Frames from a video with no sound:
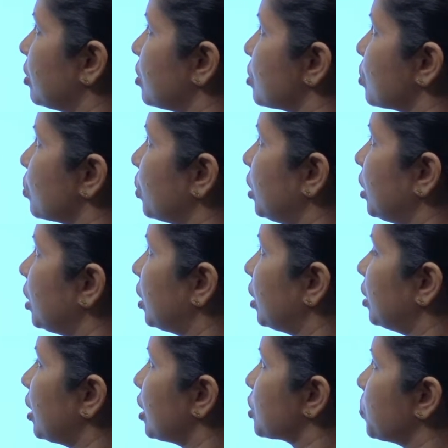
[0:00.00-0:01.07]
So, here
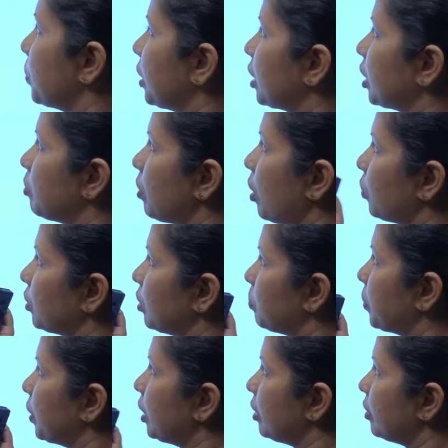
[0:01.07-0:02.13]
they are speaking about the
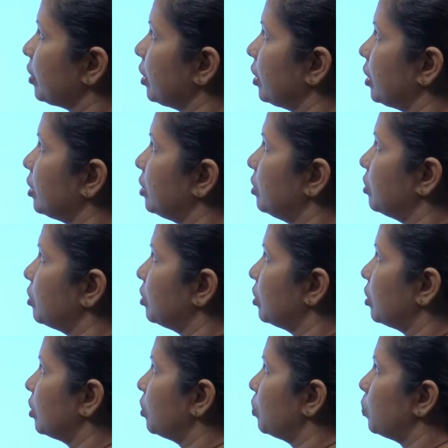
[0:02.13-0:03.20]
period
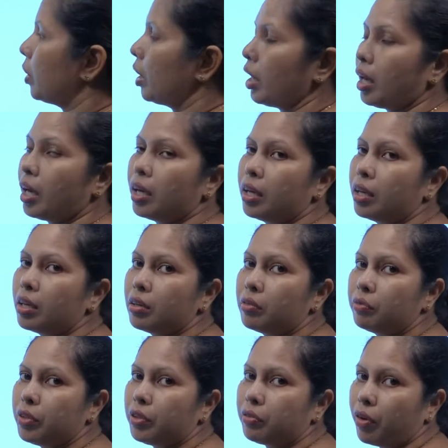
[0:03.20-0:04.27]
where
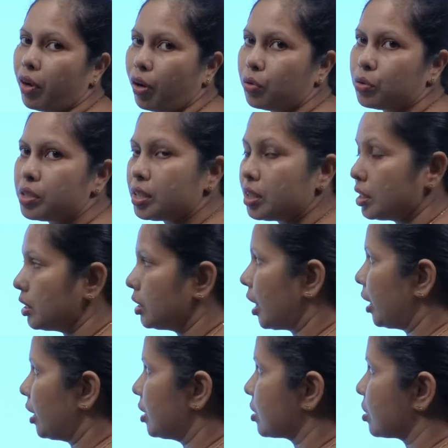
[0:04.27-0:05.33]
we found
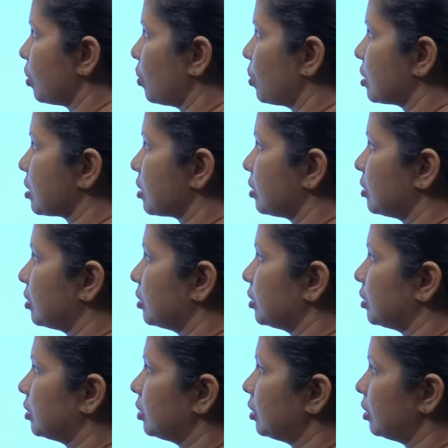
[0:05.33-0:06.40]
dinosaurs.
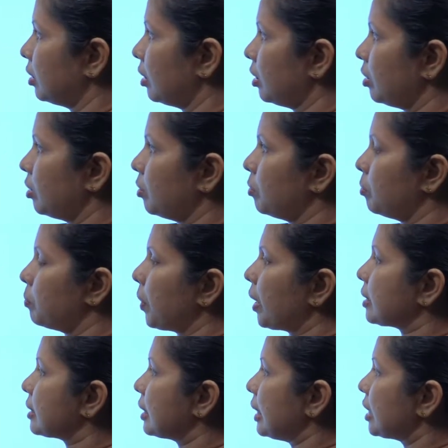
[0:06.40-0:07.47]

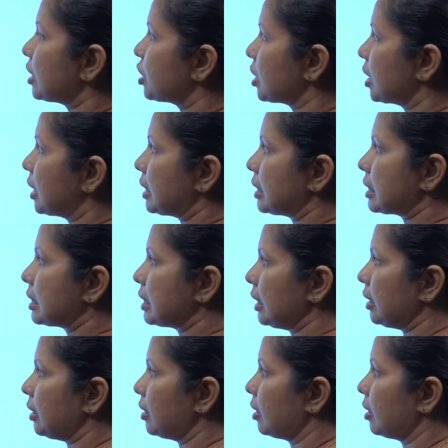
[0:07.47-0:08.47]
Passage C.